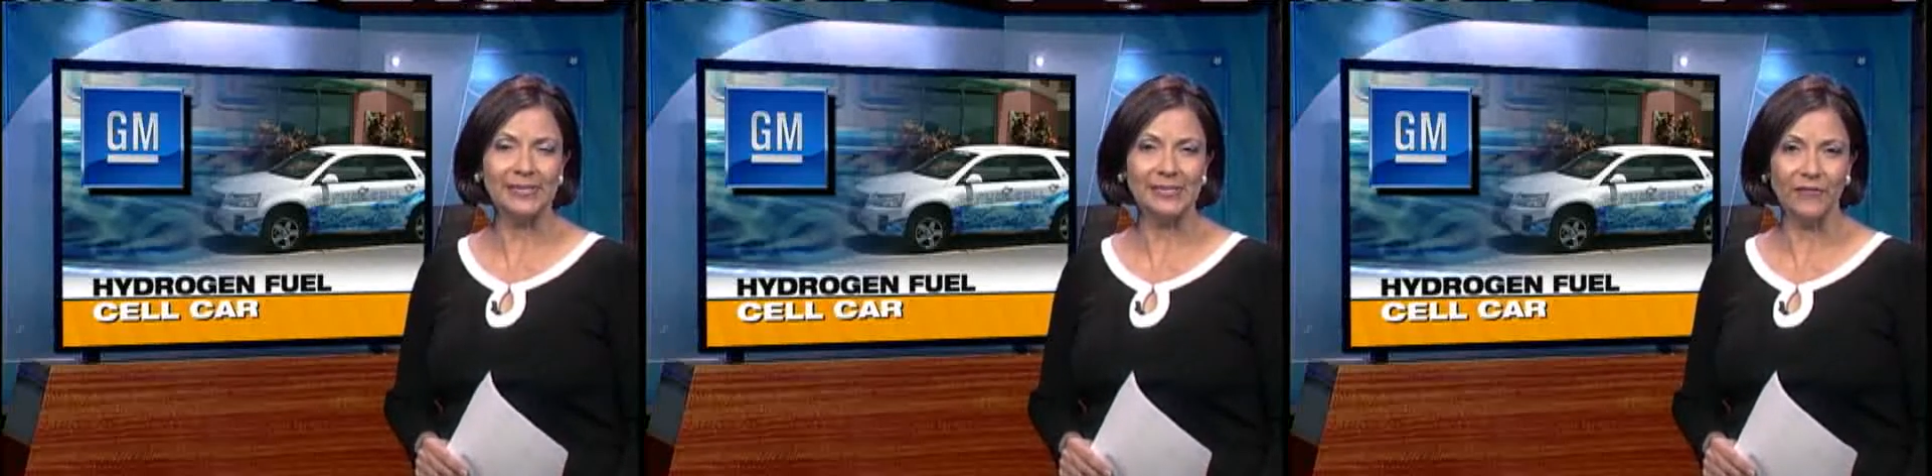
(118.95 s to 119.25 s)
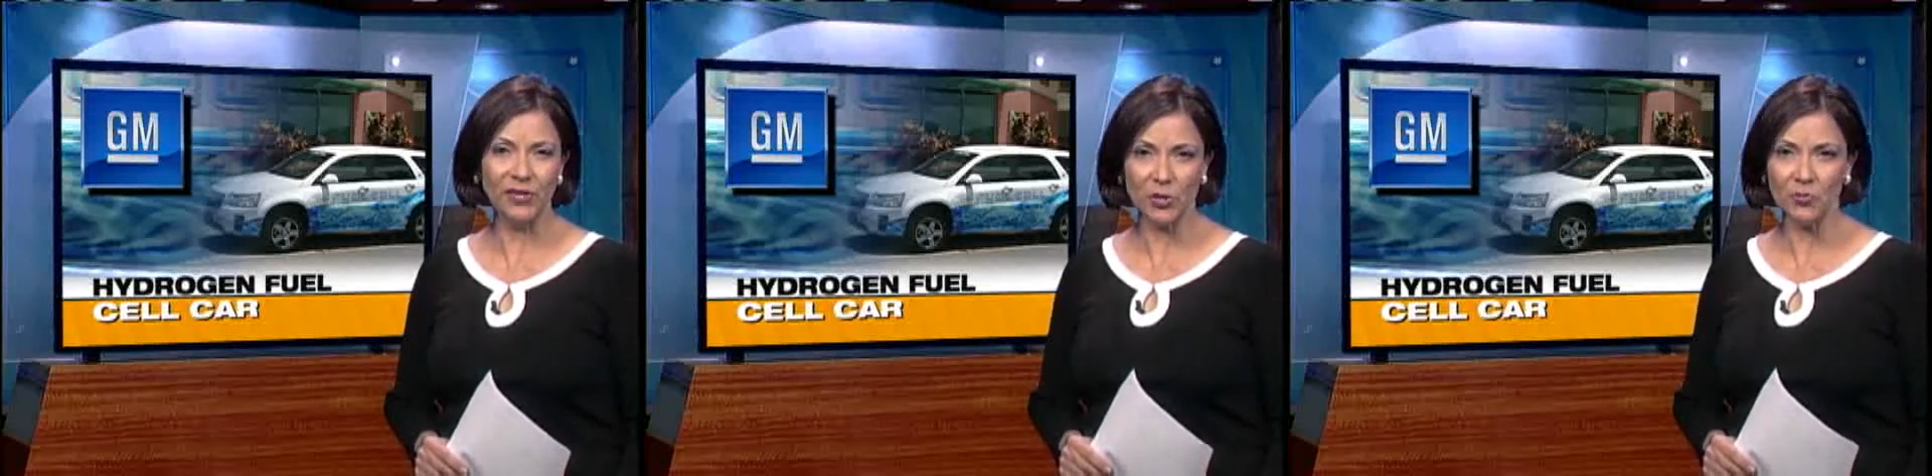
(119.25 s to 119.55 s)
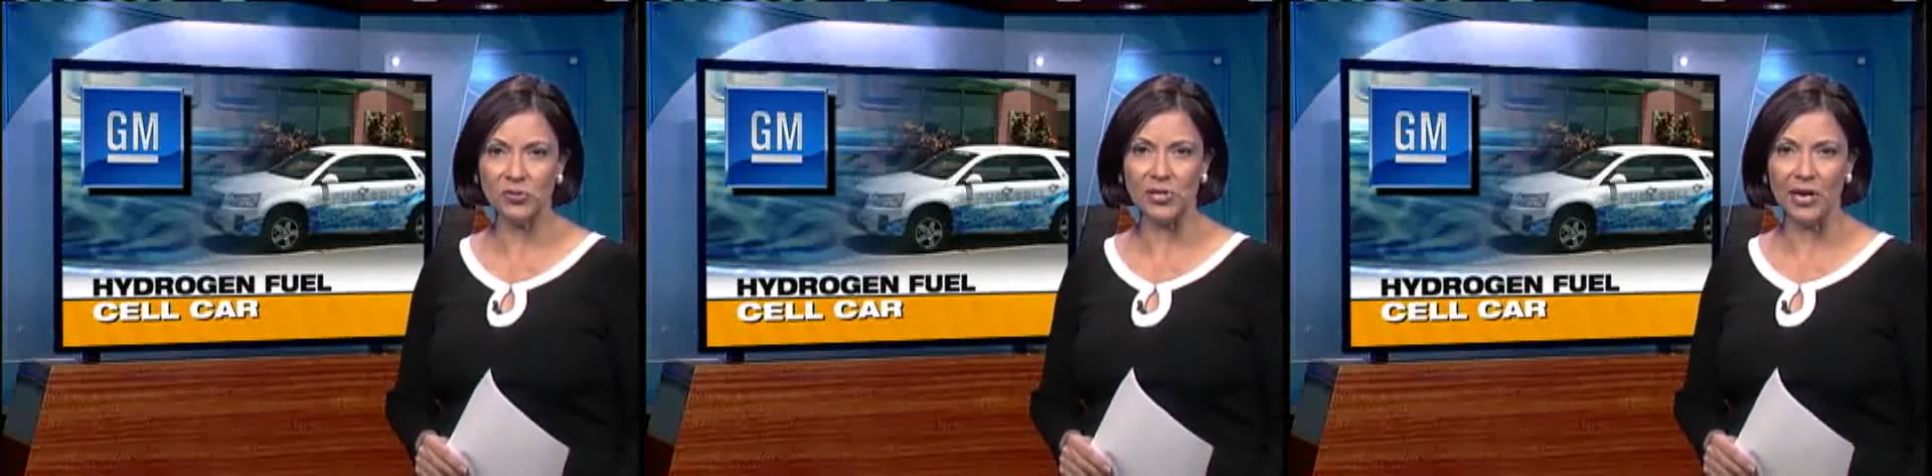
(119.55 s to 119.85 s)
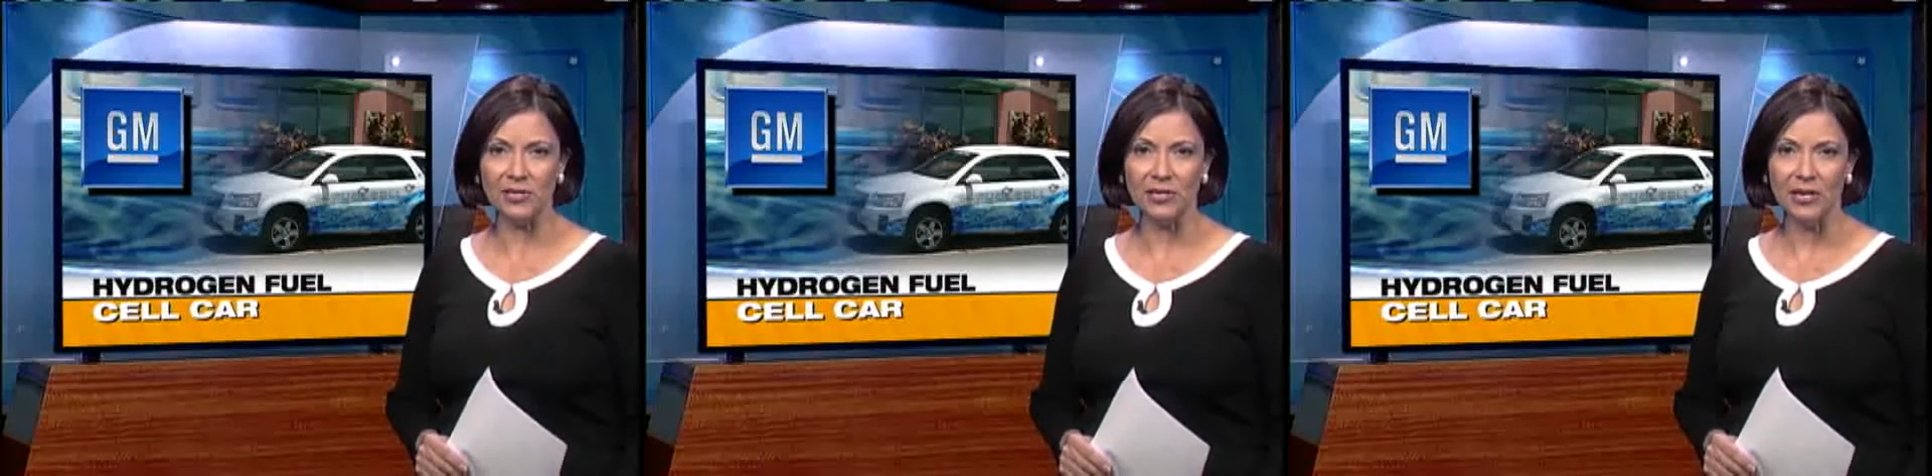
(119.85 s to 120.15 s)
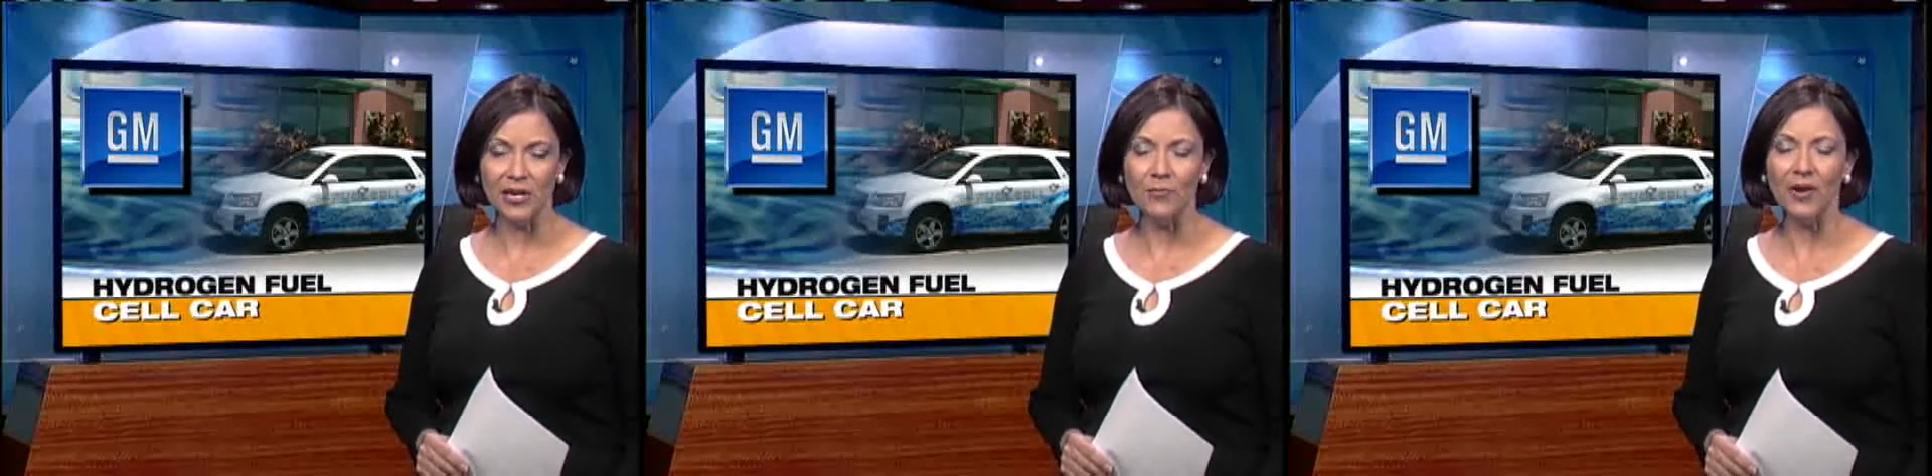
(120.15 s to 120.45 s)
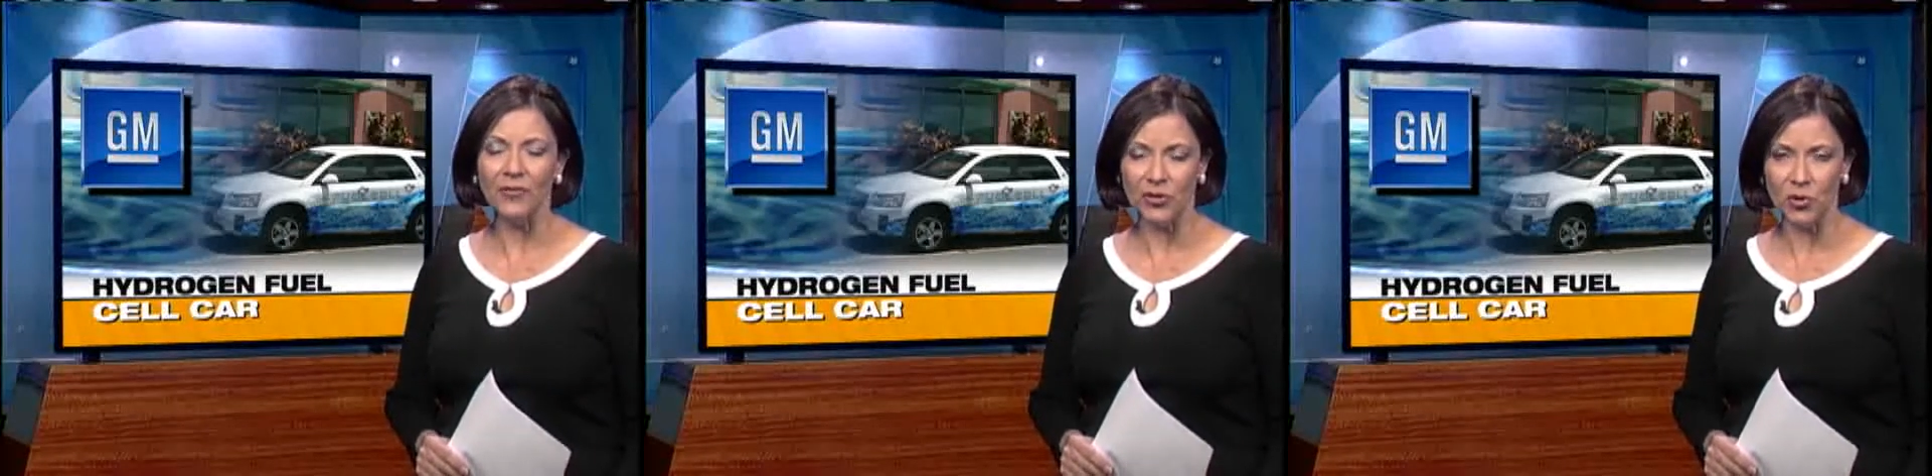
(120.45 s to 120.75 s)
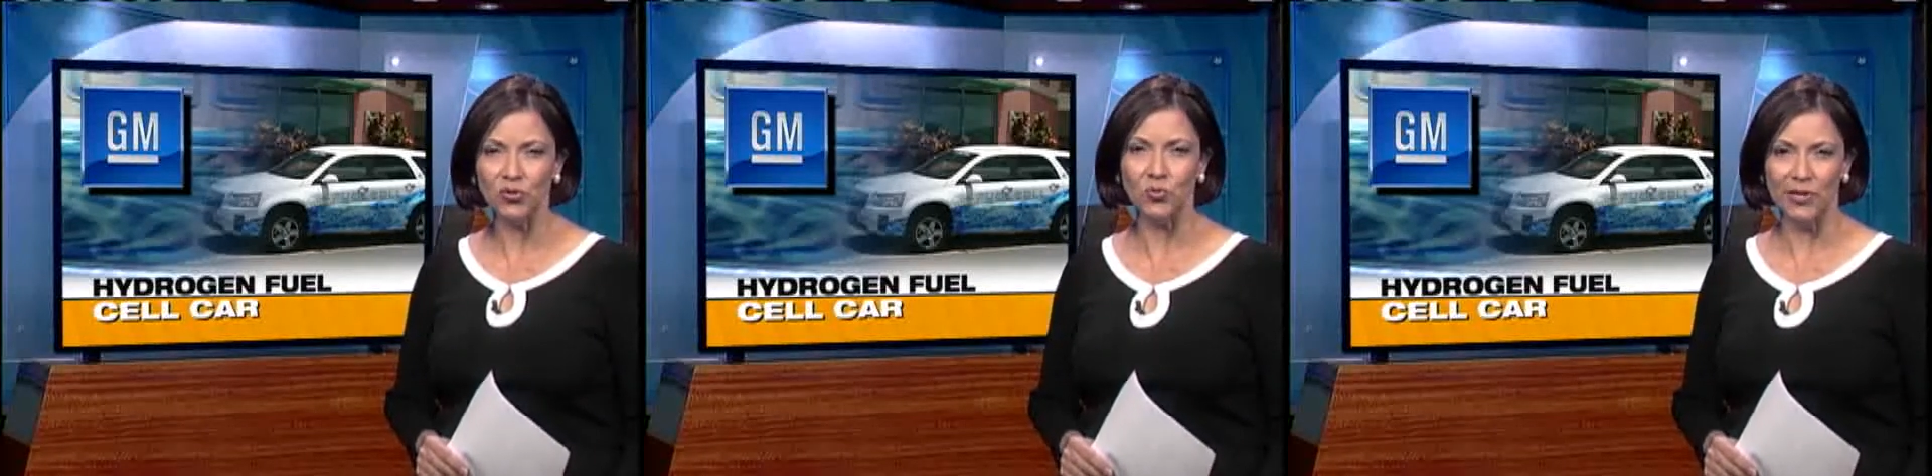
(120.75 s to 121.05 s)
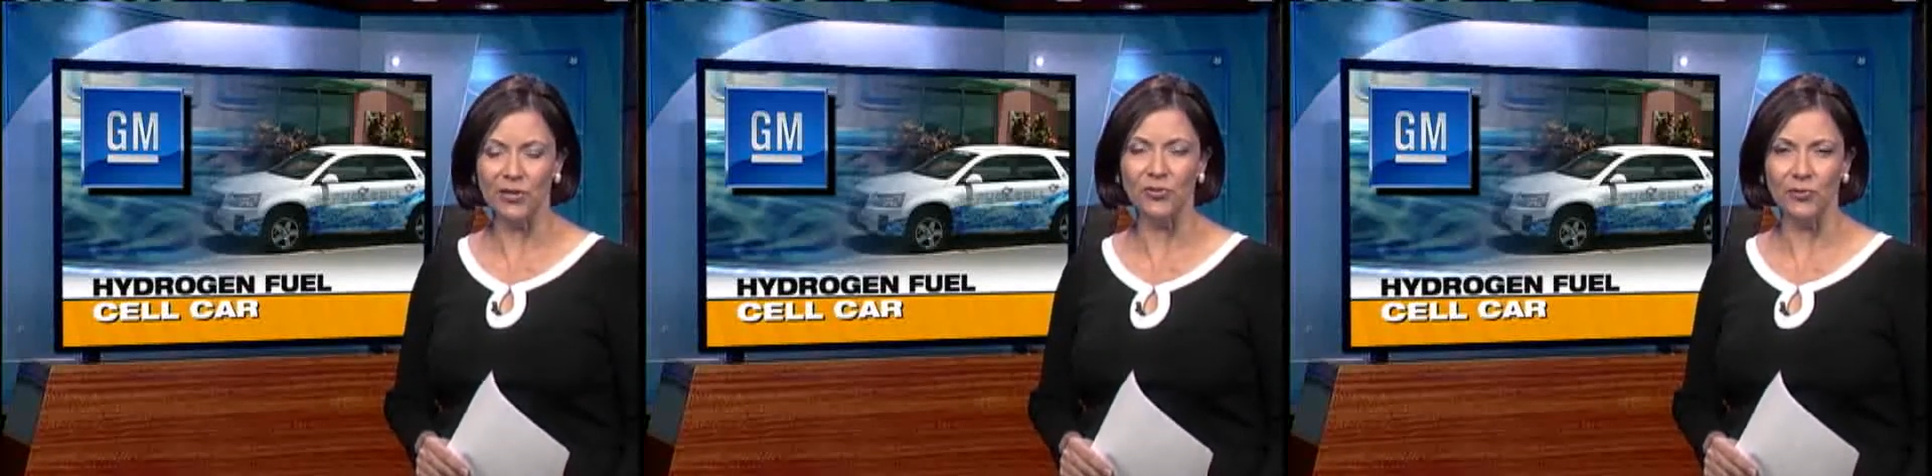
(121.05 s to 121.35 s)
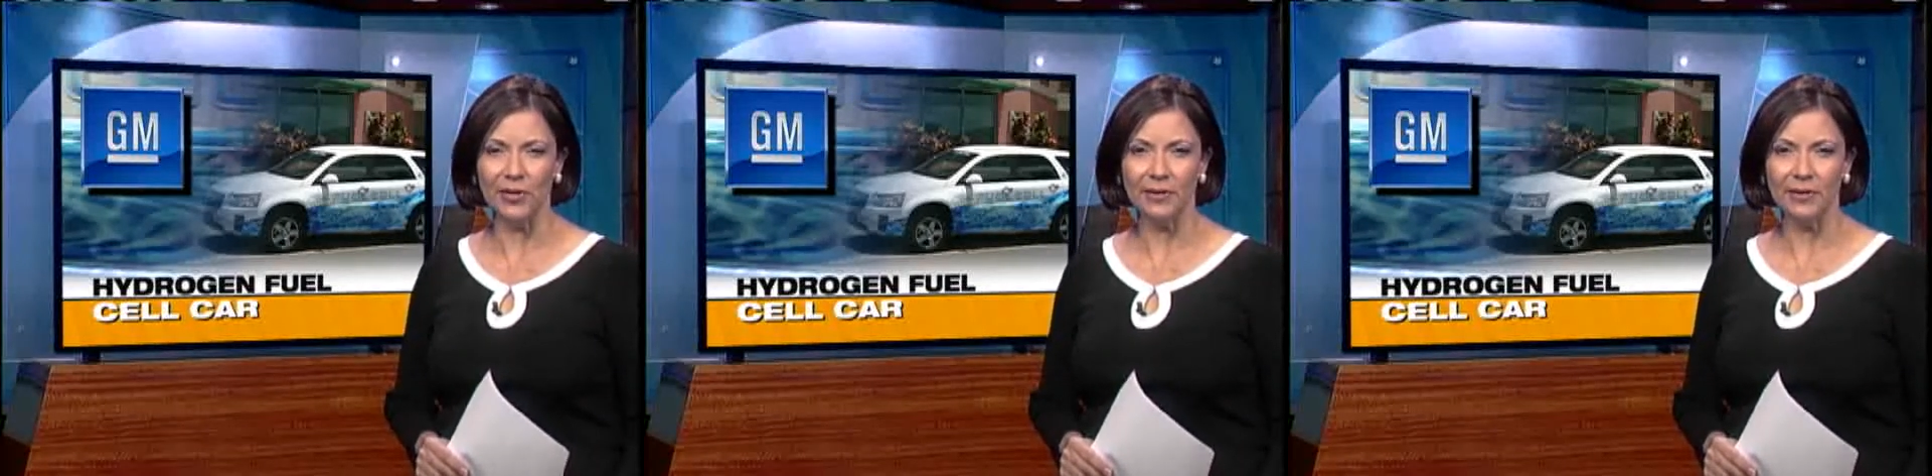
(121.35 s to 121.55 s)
70% by the year 2030.